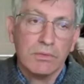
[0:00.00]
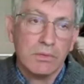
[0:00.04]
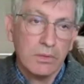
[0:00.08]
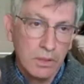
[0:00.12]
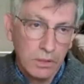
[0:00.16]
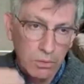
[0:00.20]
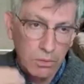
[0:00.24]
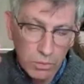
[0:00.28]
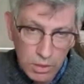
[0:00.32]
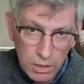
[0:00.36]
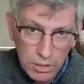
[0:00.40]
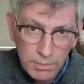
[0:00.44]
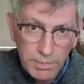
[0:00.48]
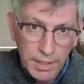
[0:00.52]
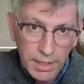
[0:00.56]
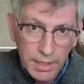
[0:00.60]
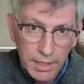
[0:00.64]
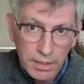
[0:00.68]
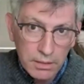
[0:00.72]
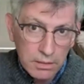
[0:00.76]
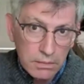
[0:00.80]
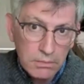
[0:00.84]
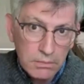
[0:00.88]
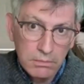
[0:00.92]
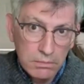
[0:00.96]

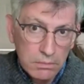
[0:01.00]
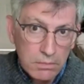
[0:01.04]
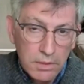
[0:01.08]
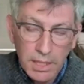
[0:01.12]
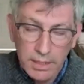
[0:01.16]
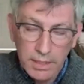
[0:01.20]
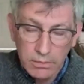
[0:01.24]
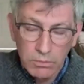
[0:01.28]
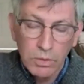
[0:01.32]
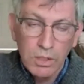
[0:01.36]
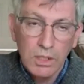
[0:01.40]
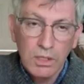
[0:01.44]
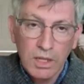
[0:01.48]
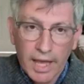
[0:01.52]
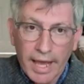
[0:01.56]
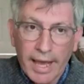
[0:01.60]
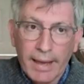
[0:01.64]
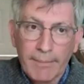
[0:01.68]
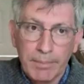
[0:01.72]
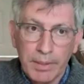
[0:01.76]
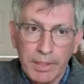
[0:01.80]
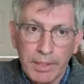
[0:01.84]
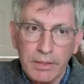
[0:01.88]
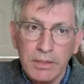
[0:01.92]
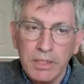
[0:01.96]
That will
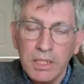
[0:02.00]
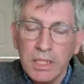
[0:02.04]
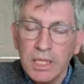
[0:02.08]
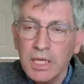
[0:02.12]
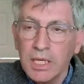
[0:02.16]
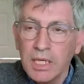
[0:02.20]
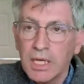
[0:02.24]
happen,